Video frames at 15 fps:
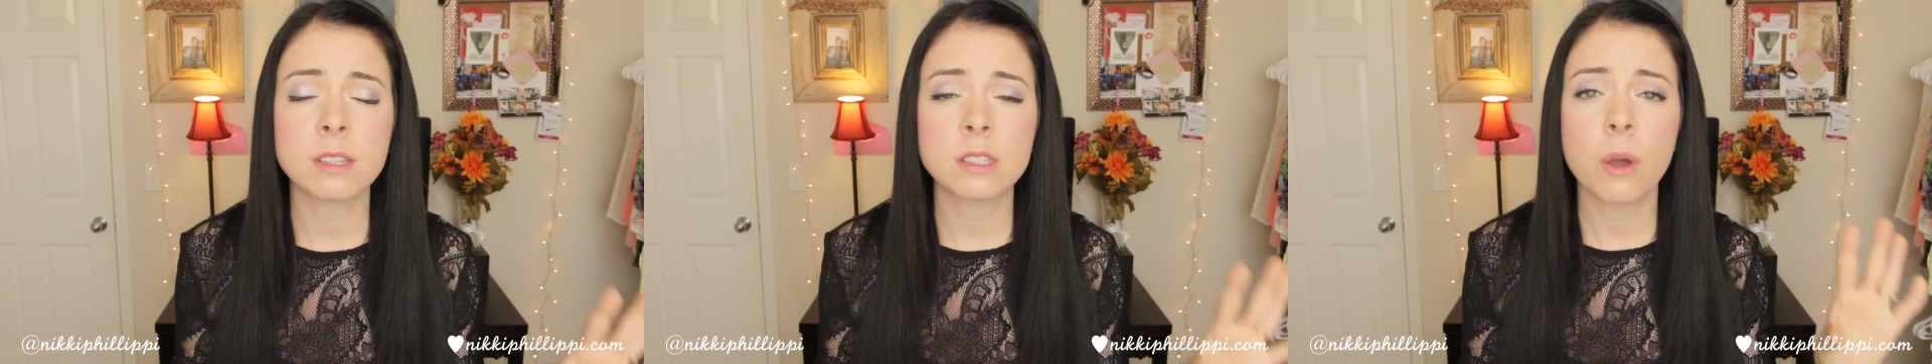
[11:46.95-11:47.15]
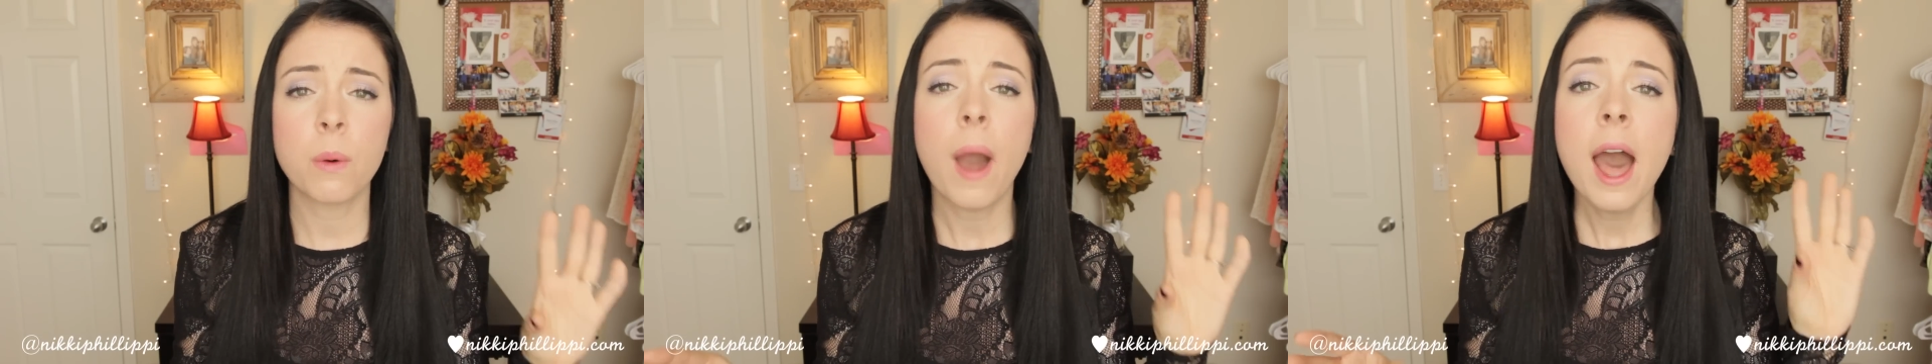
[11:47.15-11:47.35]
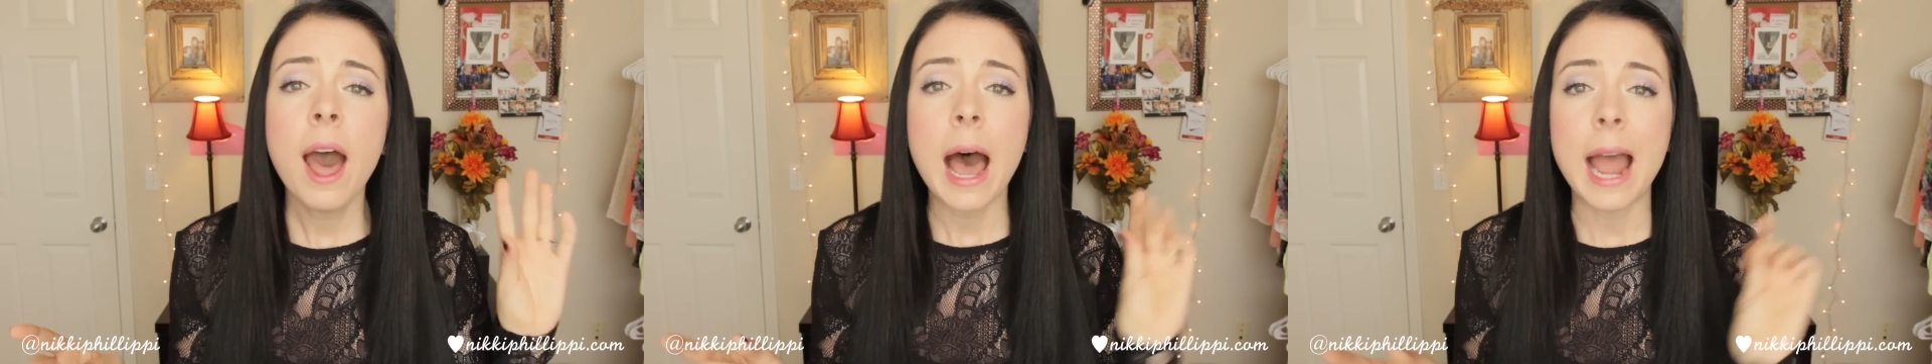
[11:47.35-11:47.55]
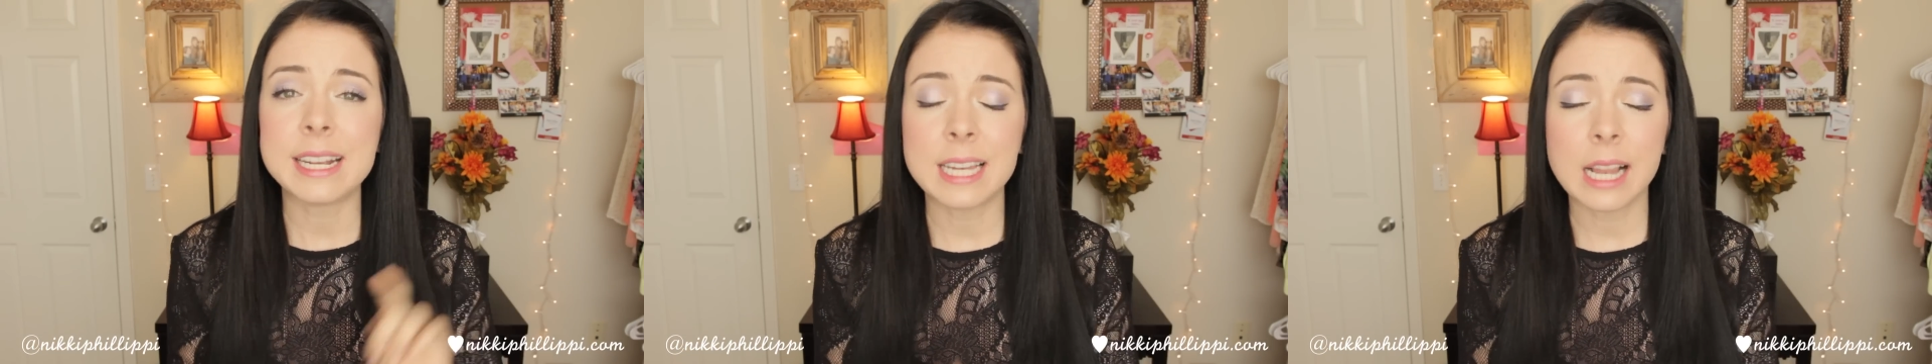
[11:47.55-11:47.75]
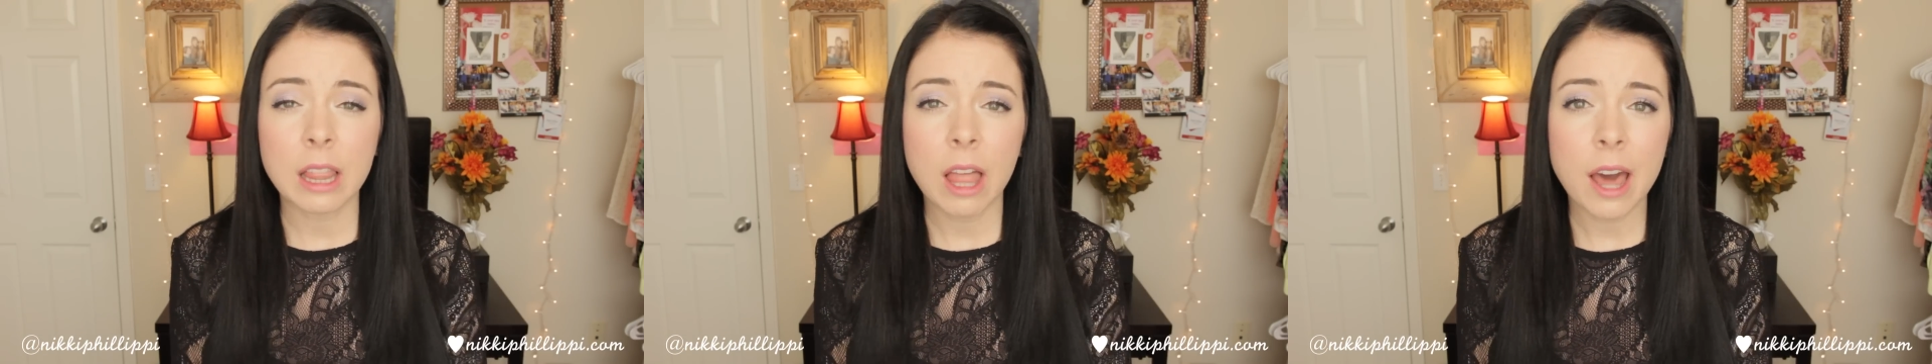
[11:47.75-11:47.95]
So I
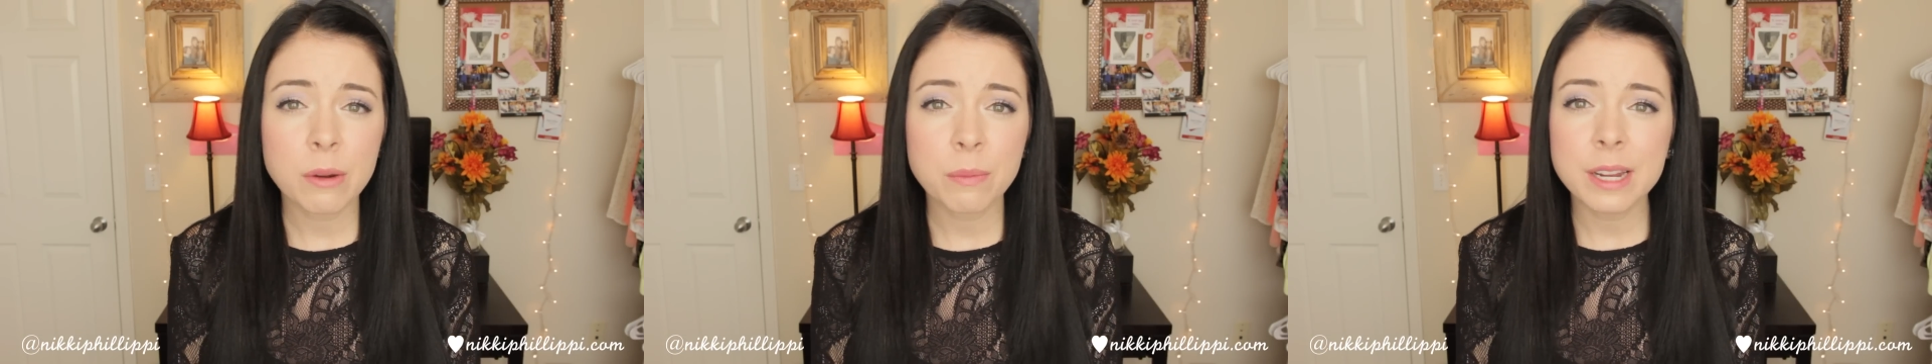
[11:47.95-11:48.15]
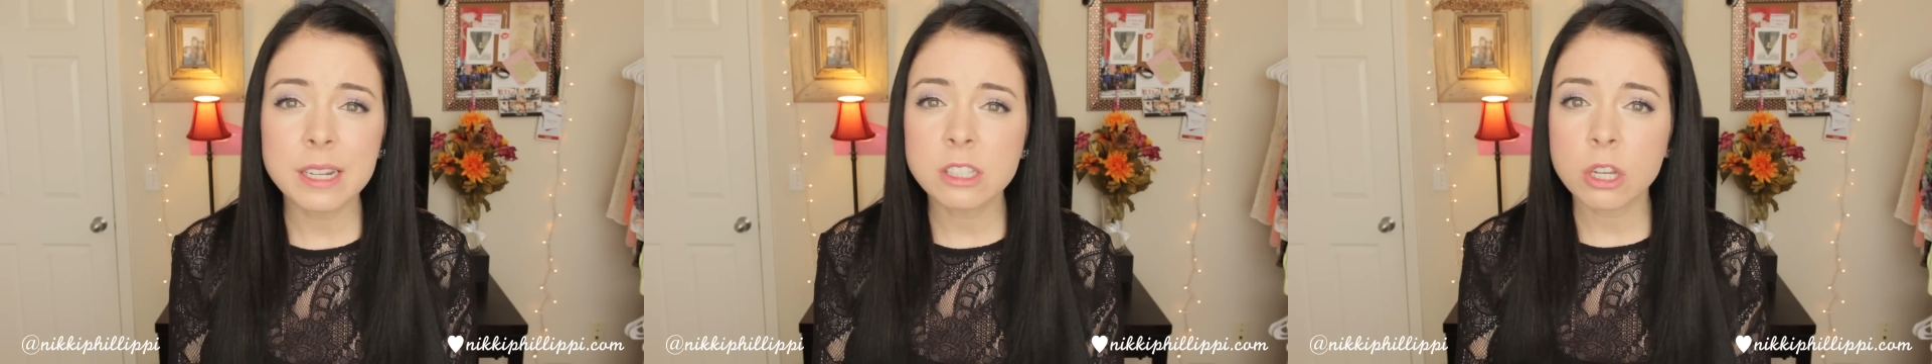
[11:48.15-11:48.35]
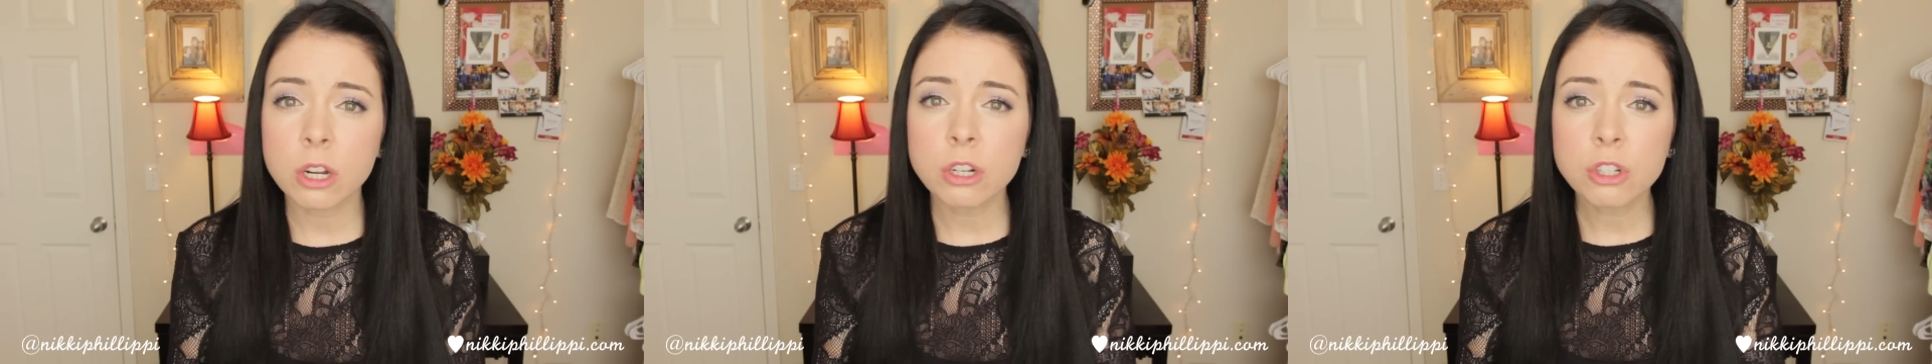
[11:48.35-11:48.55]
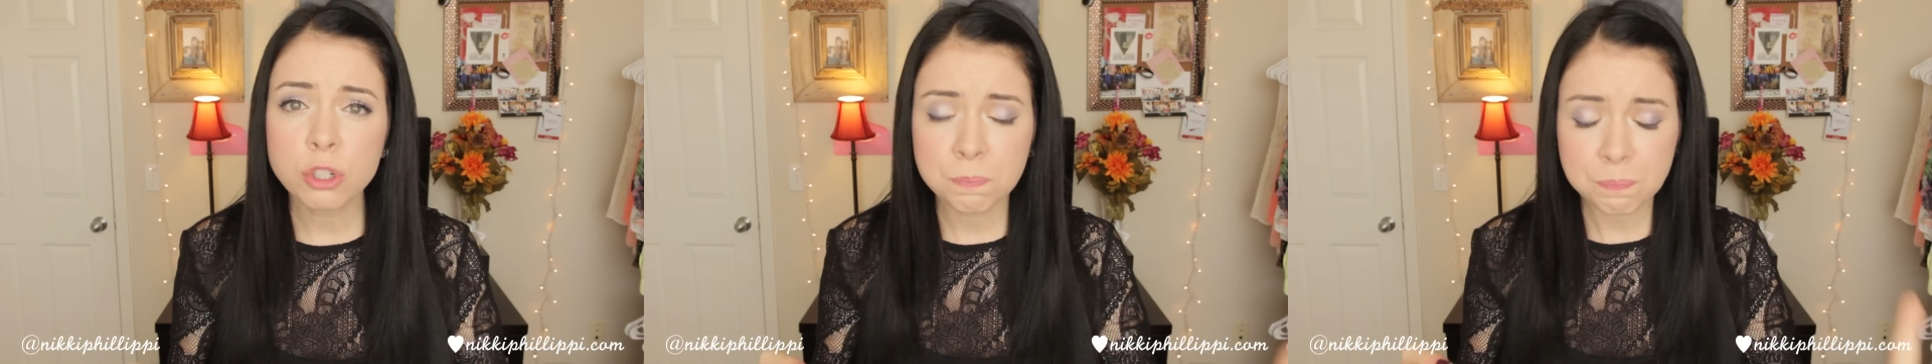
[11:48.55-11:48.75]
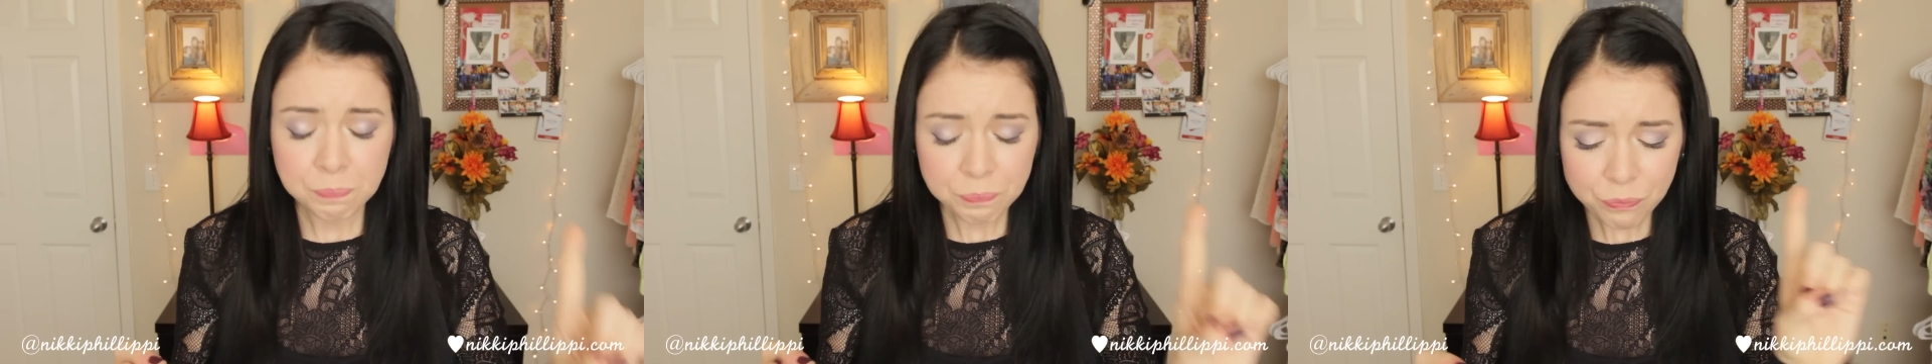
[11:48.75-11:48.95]
did a lot of research.